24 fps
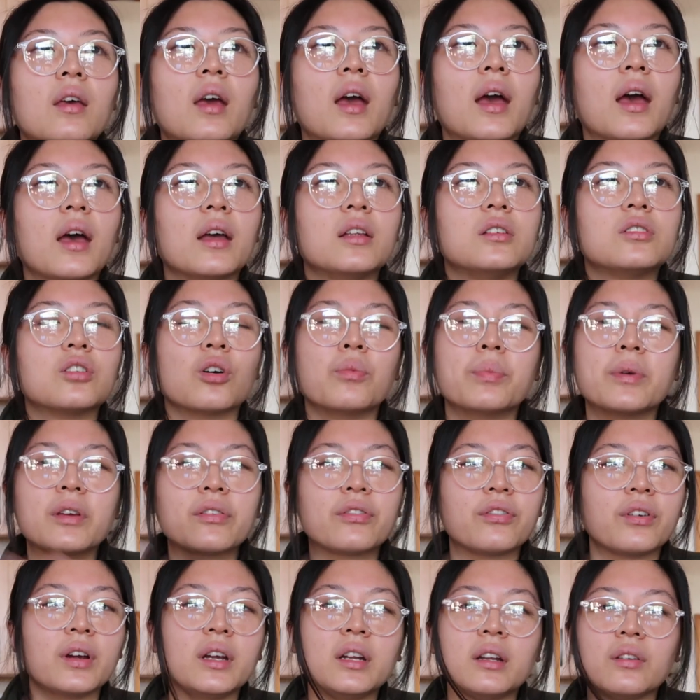And don't be
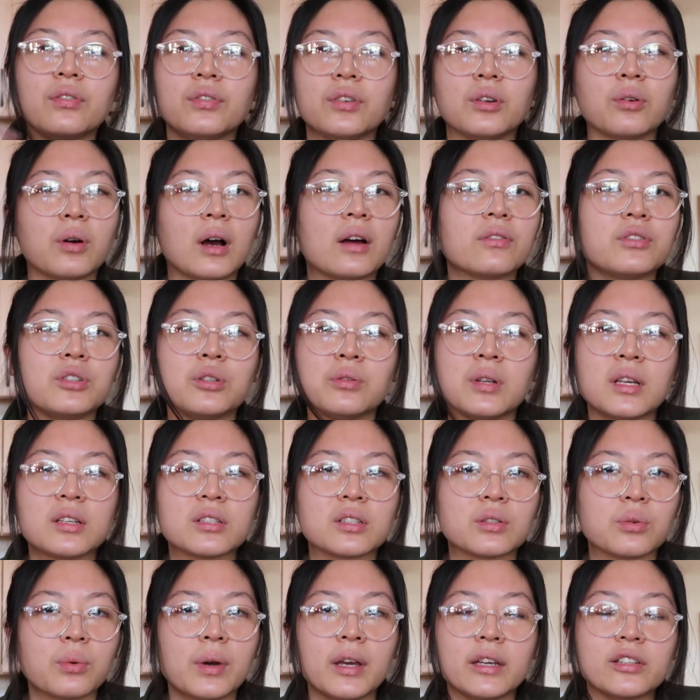afraid if you don't have two
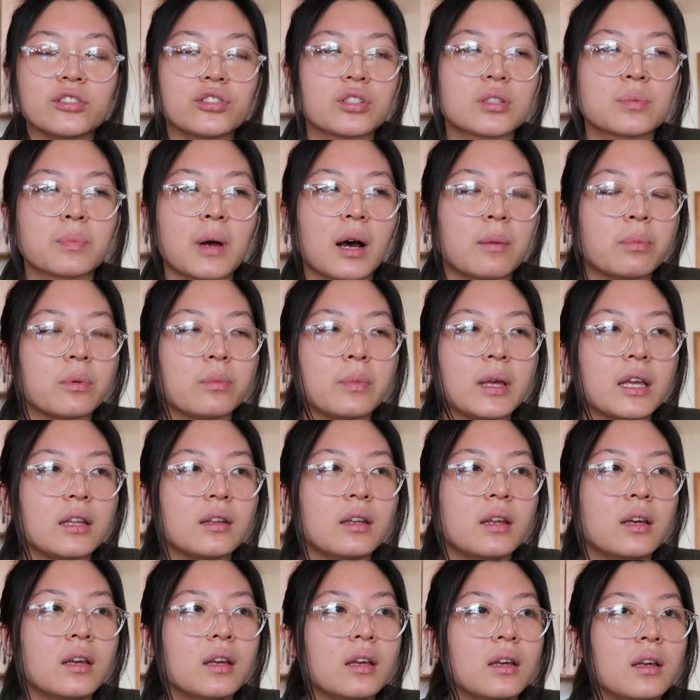days to wait, just pop them in.